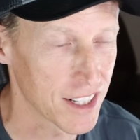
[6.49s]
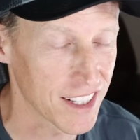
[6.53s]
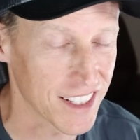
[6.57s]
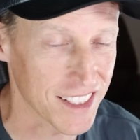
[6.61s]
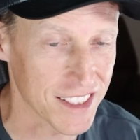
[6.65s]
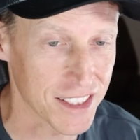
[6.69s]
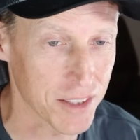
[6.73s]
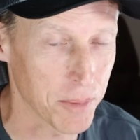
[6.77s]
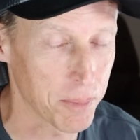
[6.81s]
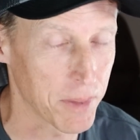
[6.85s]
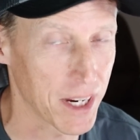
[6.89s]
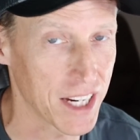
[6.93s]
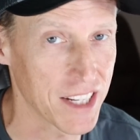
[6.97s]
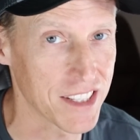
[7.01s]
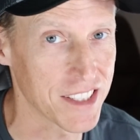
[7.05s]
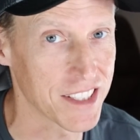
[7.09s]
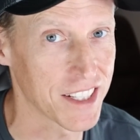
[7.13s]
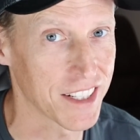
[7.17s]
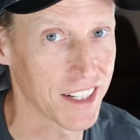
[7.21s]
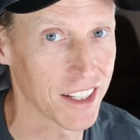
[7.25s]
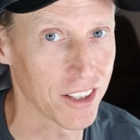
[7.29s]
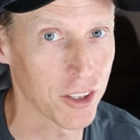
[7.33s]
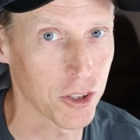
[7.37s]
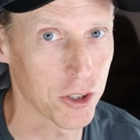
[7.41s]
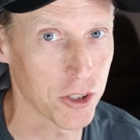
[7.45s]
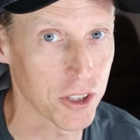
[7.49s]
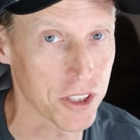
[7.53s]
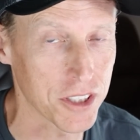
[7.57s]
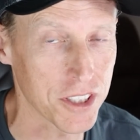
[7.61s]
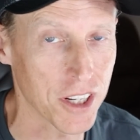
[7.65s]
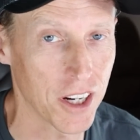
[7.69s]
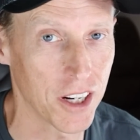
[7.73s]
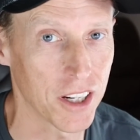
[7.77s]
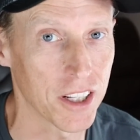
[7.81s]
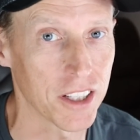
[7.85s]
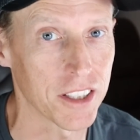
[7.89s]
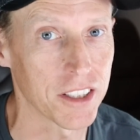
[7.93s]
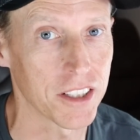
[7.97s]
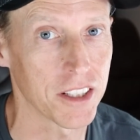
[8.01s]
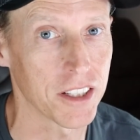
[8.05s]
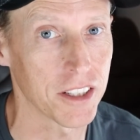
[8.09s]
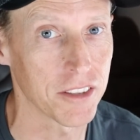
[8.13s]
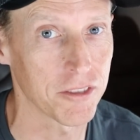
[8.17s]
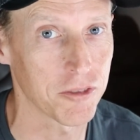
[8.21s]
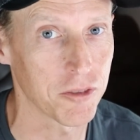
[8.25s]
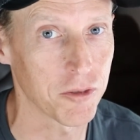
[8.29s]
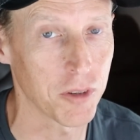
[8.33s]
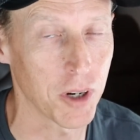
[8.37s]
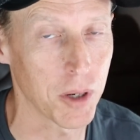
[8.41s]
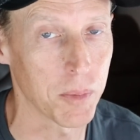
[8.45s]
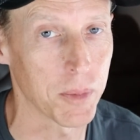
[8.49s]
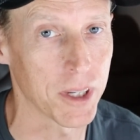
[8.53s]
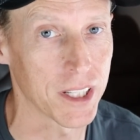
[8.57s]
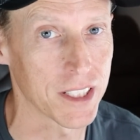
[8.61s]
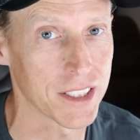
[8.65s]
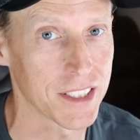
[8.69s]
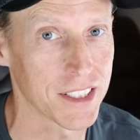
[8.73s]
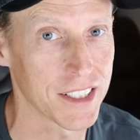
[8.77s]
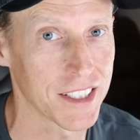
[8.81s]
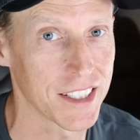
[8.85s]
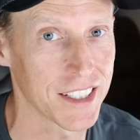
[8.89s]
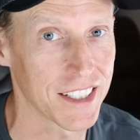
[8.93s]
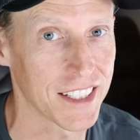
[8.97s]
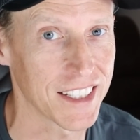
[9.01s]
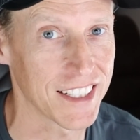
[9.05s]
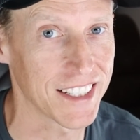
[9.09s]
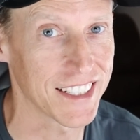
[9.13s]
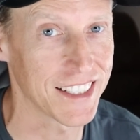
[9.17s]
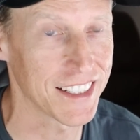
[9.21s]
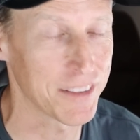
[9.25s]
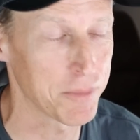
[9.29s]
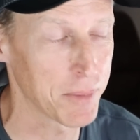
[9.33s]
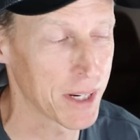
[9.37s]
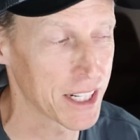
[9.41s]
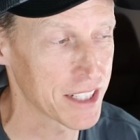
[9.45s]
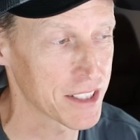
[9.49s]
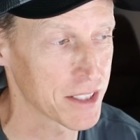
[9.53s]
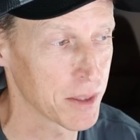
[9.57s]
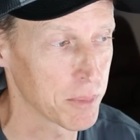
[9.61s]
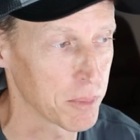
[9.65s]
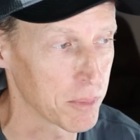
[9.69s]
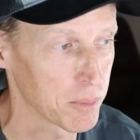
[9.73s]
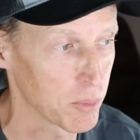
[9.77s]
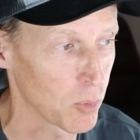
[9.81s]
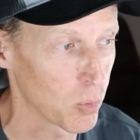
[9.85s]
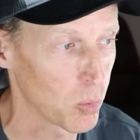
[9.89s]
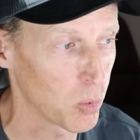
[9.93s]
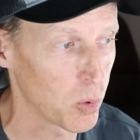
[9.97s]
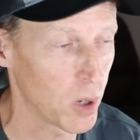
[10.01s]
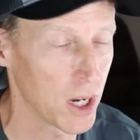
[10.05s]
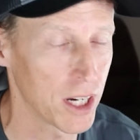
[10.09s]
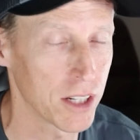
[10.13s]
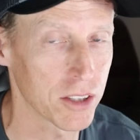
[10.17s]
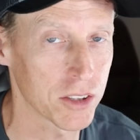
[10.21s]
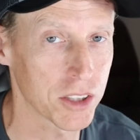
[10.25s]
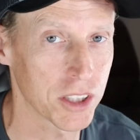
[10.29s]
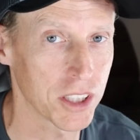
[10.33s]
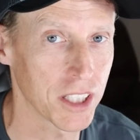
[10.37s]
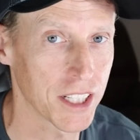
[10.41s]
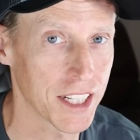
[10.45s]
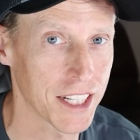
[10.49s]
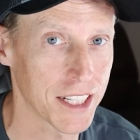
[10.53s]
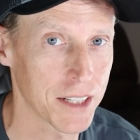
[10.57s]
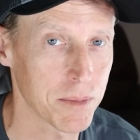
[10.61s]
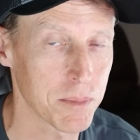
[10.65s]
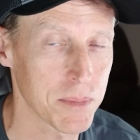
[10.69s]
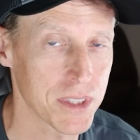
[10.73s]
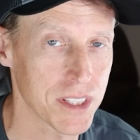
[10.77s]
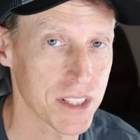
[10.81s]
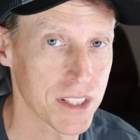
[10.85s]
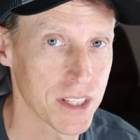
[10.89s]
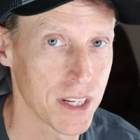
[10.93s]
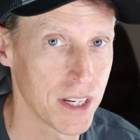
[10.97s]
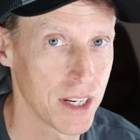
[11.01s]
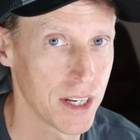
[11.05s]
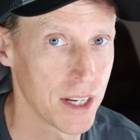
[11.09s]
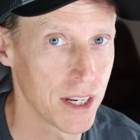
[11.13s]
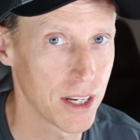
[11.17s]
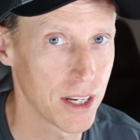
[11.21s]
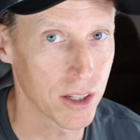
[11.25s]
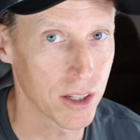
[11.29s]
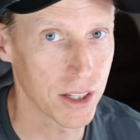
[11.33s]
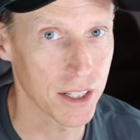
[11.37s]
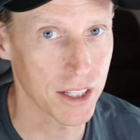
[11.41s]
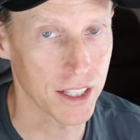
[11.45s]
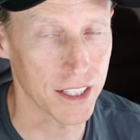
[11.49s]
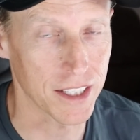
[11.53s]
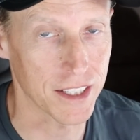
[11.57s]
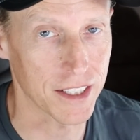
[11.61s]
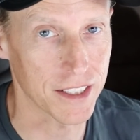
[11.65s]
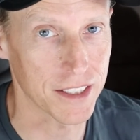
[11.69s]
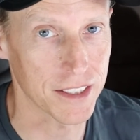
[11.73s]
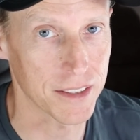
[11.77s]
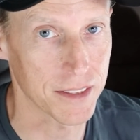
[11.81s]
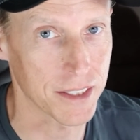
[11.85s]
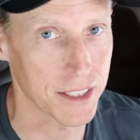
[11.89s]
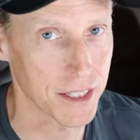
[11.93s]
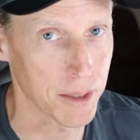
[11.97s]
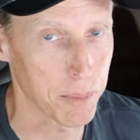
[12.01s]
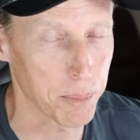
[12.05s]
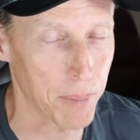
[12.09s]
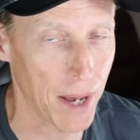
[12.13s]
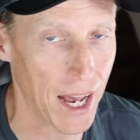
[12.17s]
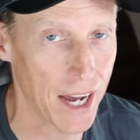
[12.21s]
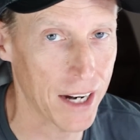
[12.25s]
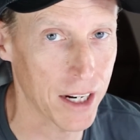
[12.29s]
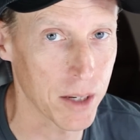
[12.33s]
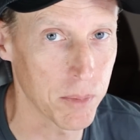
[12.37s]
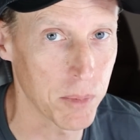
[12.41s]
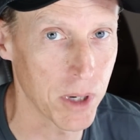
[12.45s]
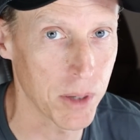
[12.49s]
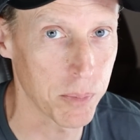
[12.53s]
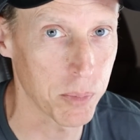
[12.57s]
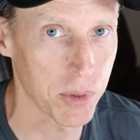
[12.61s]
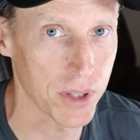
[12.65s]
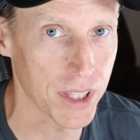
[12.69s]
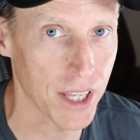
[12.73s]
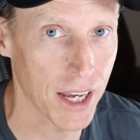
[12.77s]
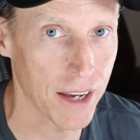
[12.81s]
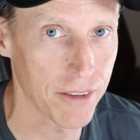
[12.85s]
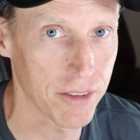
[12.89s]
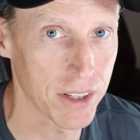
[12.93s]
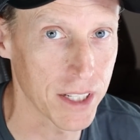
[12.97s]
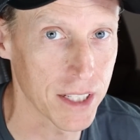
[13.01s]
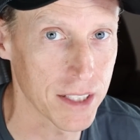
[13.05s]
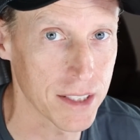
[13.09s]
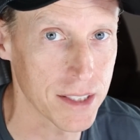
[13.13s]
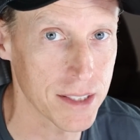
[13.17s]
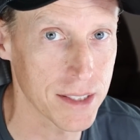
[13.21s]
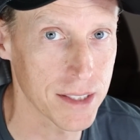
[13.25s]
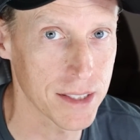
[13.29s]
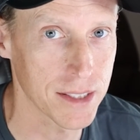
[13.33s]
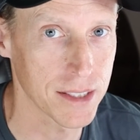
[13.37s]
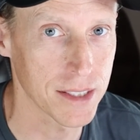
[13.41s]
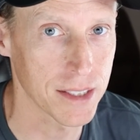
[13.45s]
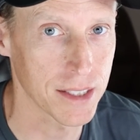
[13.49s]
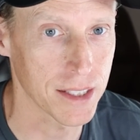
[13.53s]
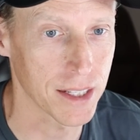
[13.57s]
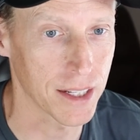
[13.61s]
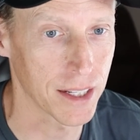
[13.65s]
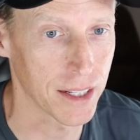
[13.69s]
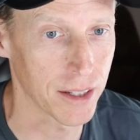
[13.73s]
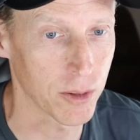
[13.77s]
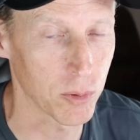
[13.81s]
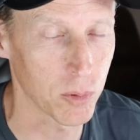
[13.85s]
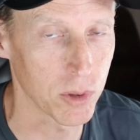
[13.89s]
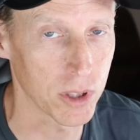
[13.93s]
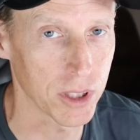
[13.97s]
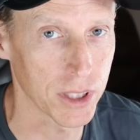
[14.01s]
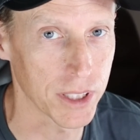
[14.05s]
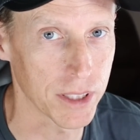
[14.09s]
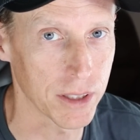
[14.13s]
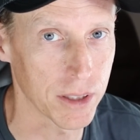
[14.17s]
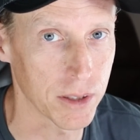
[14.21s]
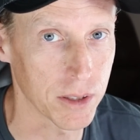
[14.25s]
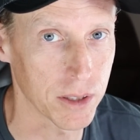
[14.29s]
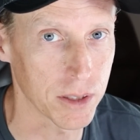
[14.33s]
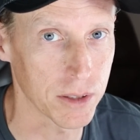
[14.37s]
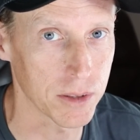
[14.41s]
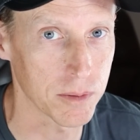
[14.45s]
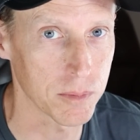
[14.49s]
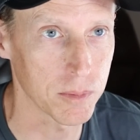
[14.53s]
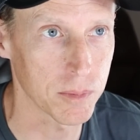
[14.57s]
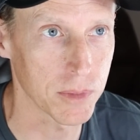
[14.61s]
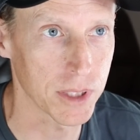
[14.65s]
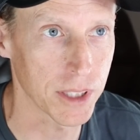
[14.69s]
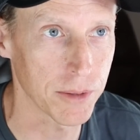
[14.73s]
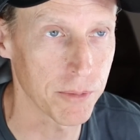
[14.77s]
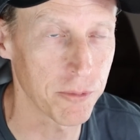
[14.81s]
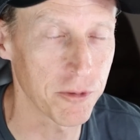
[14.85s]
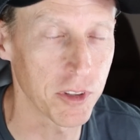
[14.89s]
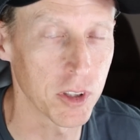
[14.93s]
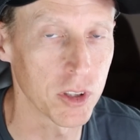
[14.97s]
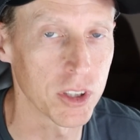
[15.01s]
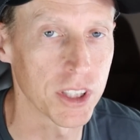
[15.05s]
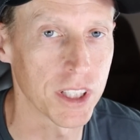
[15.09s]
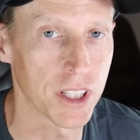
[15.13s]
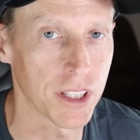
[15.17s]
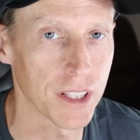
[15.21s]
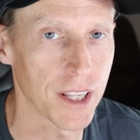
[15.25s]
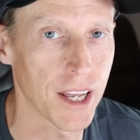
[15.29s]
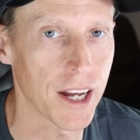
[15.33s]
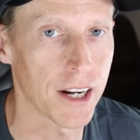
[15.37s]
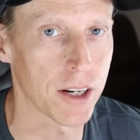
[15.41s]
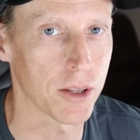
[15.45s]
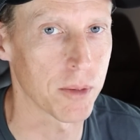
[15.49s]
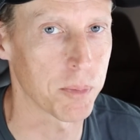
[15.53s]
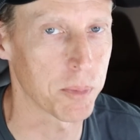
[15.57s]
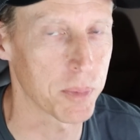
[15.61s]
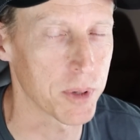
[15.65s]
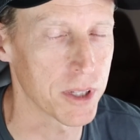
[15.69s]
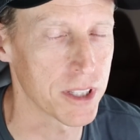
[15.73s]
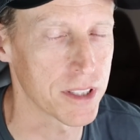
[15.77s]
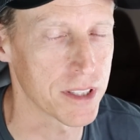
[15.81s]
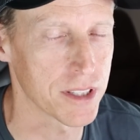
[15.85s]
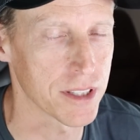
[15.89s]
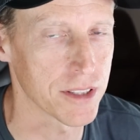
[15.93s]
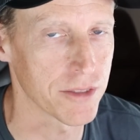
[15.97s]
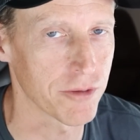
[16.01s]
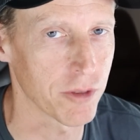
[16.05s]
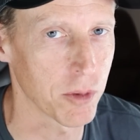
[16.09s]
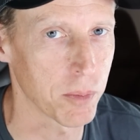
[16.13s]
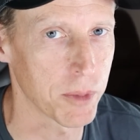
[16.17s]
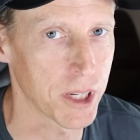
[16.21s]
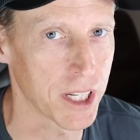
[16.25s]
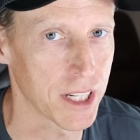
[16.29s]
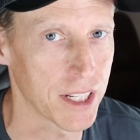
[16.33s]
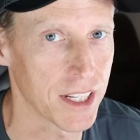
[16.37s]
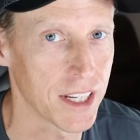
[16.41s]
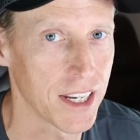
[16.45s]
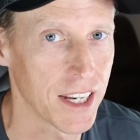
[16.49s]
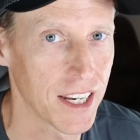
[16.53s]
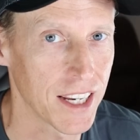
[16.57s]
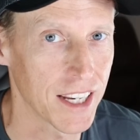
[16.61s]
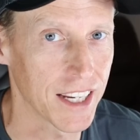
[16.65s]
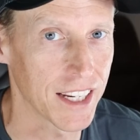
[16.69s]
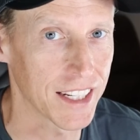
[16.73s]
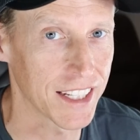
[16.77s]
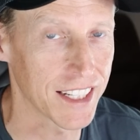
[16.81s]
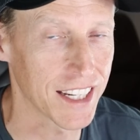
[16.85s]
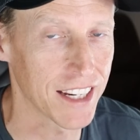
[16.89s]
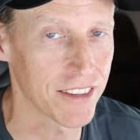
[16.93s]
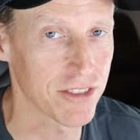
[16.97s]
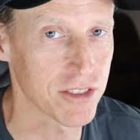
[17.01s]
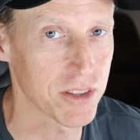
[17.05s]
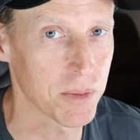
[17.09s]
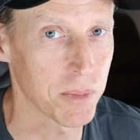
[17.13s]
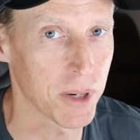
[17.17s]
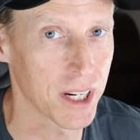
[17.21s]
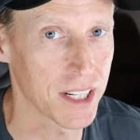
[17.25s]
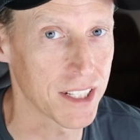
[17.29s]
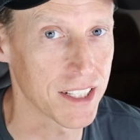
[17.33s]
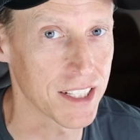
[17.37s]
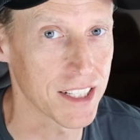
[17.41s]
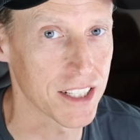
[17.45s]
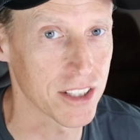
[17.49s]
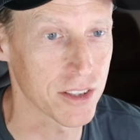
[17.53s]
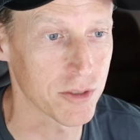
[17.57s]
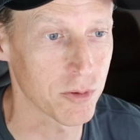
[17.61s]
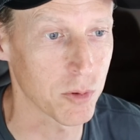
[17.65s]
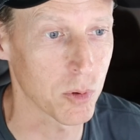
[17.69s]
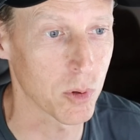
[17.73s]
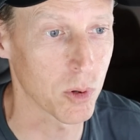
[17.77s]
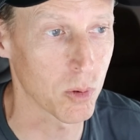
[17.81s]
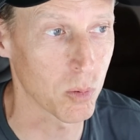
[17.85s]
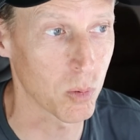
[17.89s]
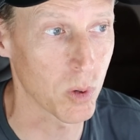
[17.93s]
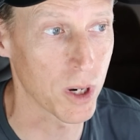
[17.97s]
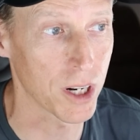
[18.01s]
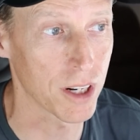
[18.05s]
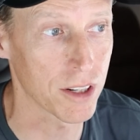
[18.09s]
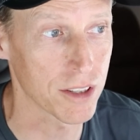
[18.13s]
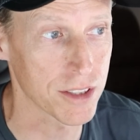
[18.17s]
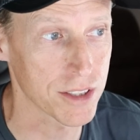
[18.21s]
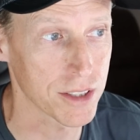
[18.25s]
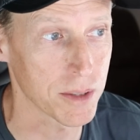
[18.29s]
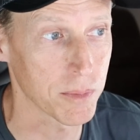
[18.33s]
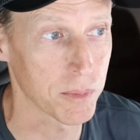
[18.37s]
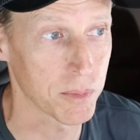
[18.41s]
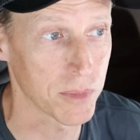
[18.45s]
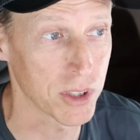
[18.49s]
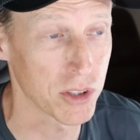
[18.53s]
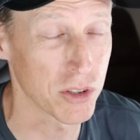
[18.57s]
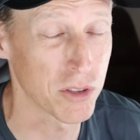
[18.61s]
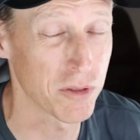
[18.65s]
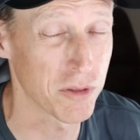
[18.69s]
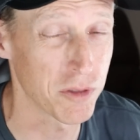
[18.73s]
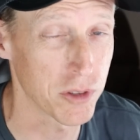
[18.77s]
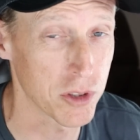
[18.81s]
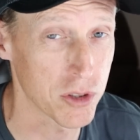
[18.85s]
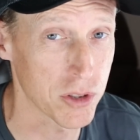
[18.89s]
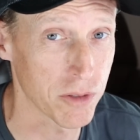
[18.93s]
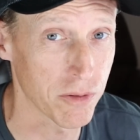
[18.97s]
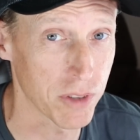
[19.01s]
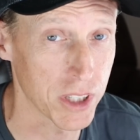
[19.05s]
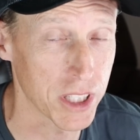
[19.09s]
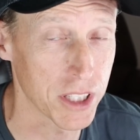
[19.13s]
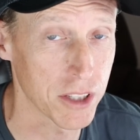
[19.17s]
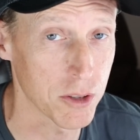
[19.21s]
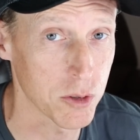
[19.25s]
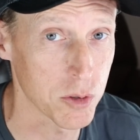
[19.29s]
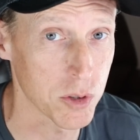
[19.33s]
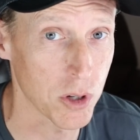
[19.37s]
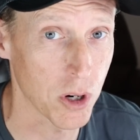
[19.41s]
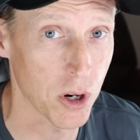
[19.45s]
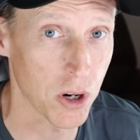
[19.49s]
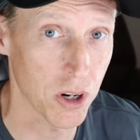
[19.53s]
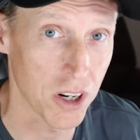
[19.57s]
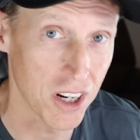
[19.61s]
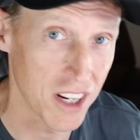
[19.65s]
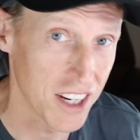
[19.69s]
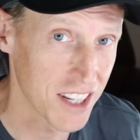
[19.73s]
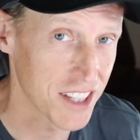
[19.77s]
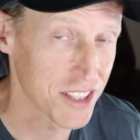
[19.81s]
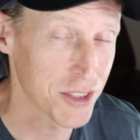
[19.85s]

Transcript: It's amazing, I learned a ton from it. He makes some wild claims, he can back them up with evidence, and it really, it filled in a lot of pieces for me and gave some ideas for where some new future videos are.